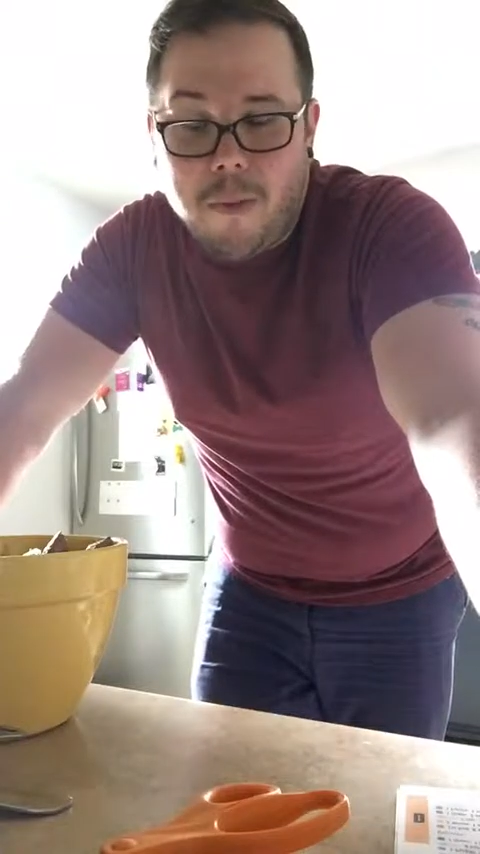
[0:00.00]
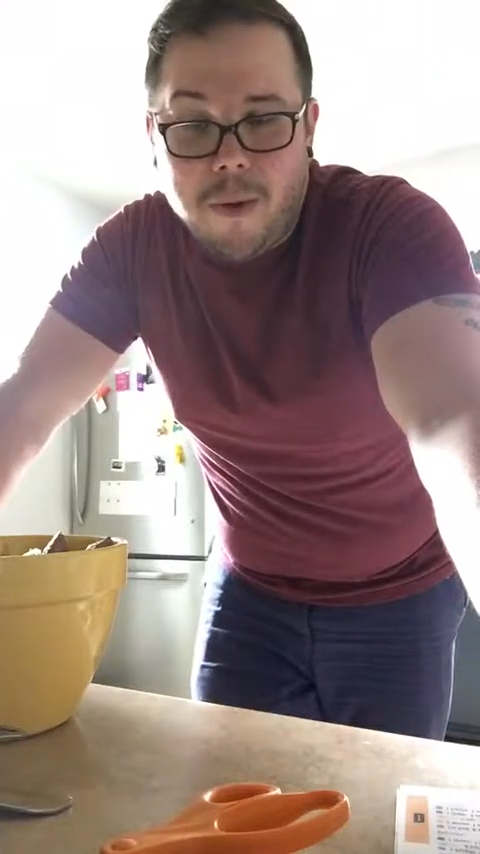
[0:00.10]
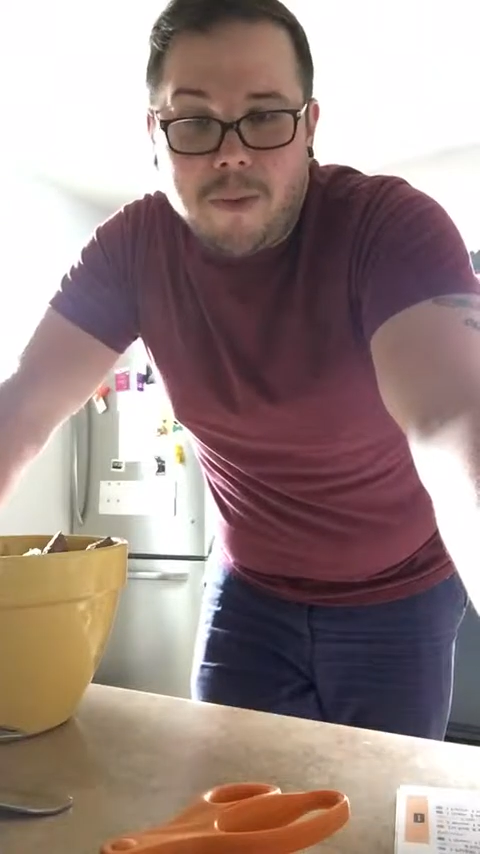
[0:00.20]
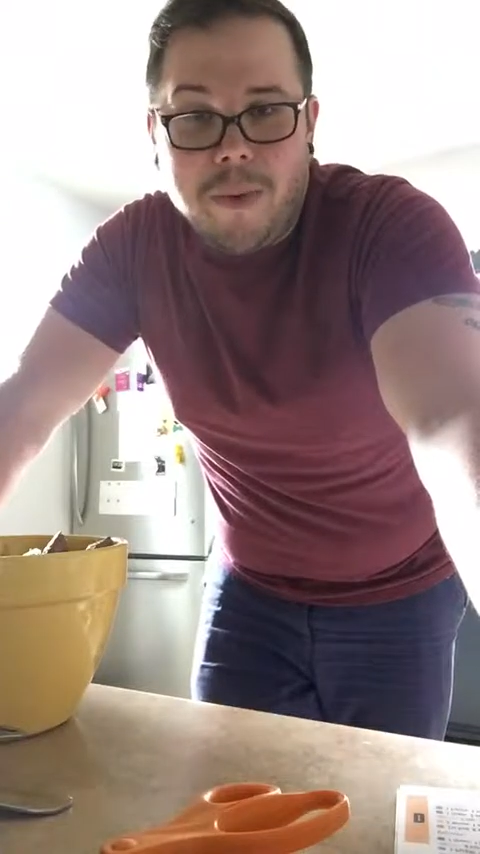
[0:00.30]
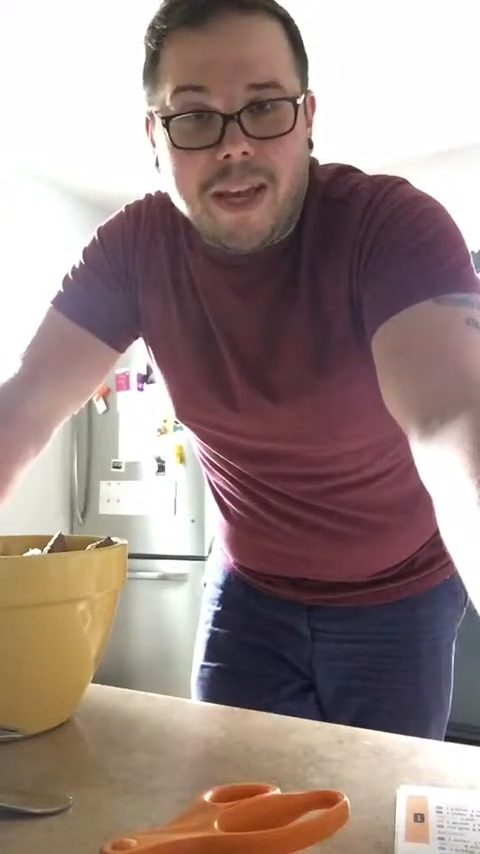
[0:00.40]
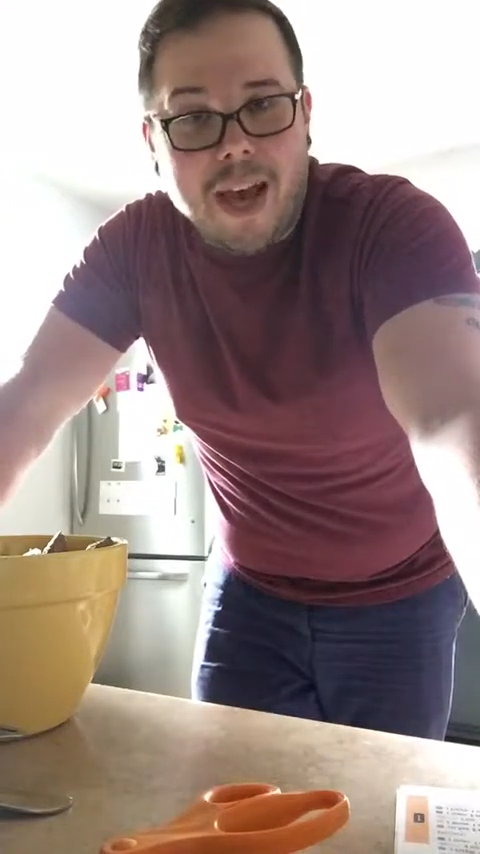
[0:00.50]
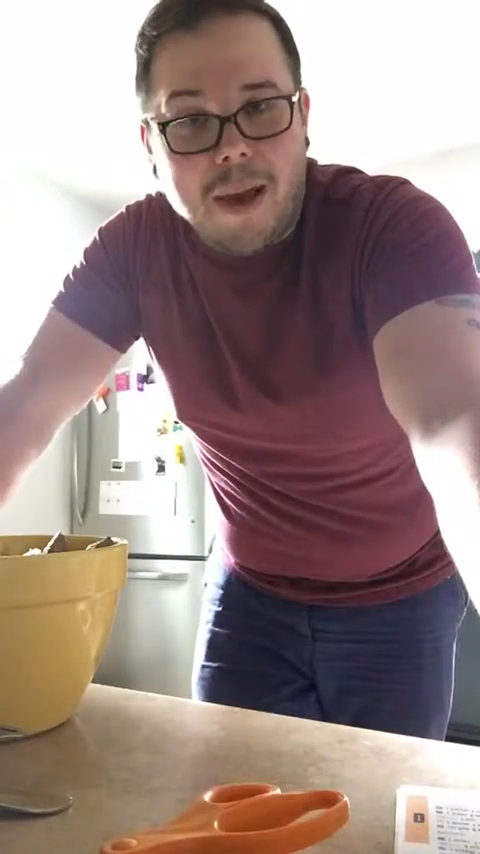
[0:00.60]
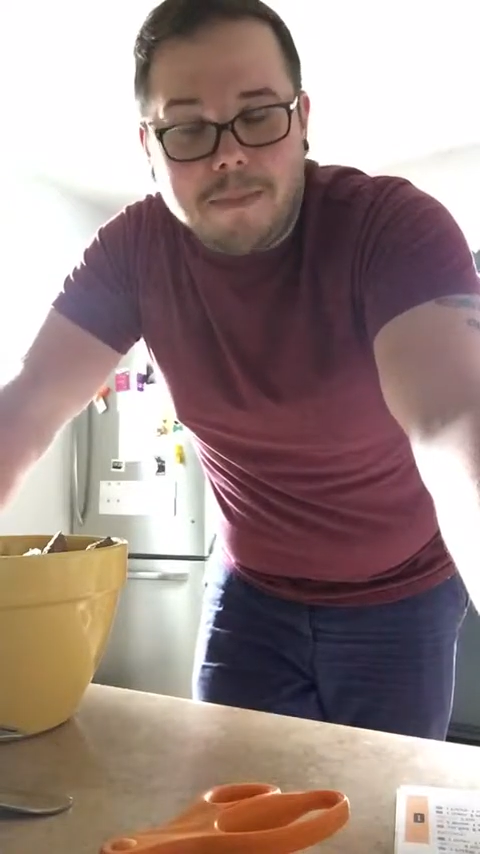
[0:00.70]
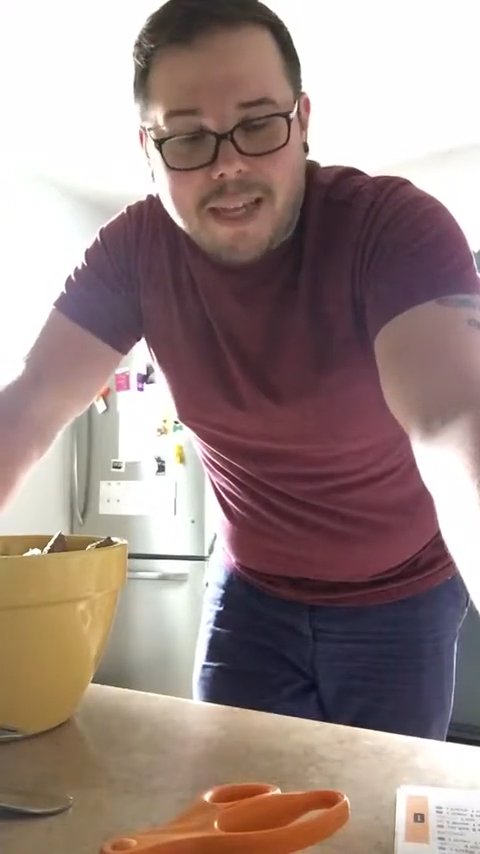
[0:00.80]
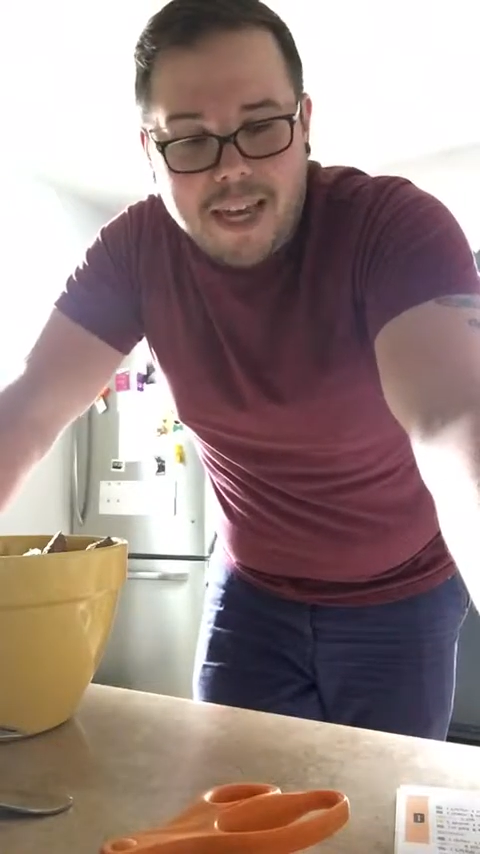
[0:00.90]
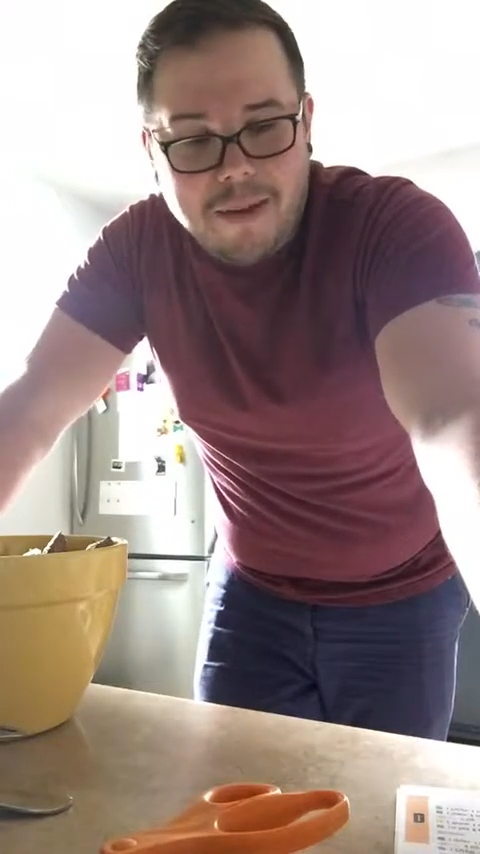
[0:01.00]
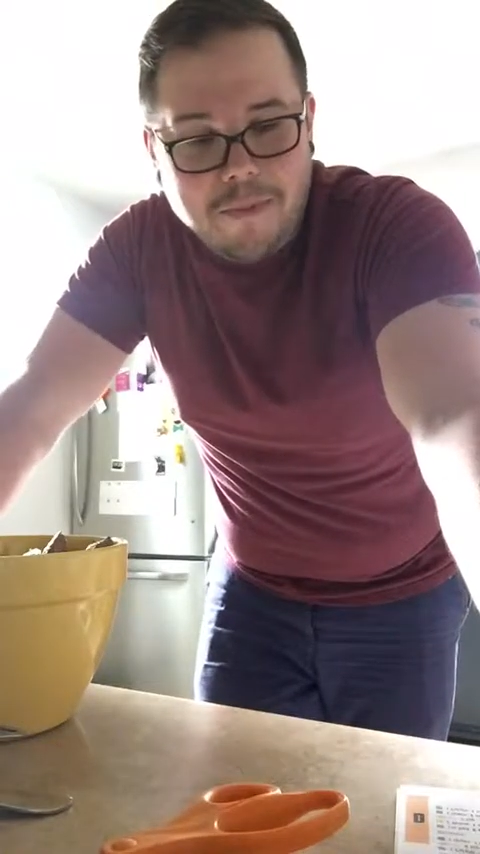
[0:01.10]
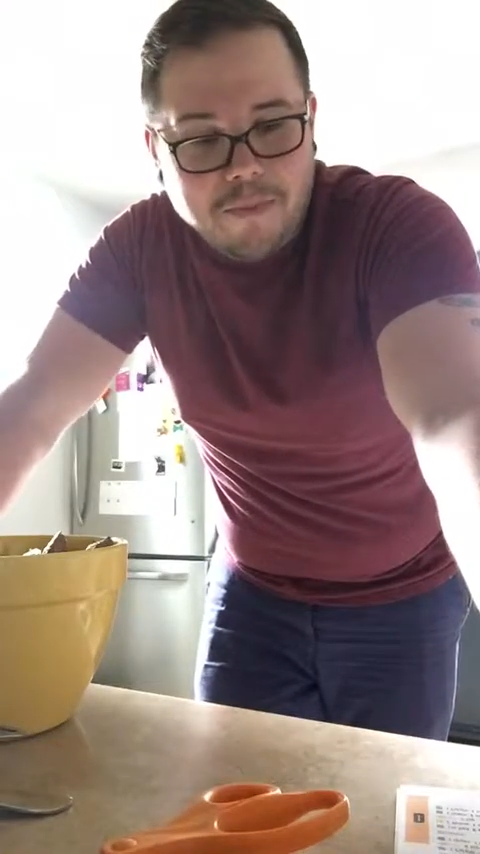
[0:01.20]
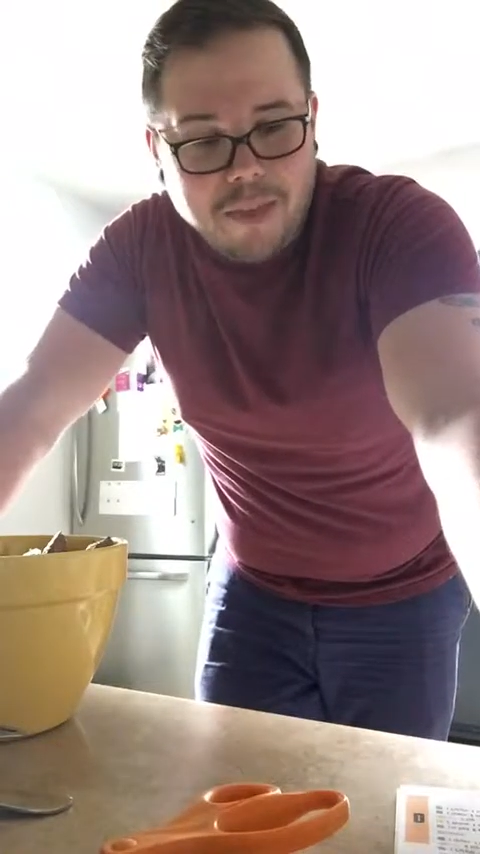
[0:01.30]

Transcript: 1-week update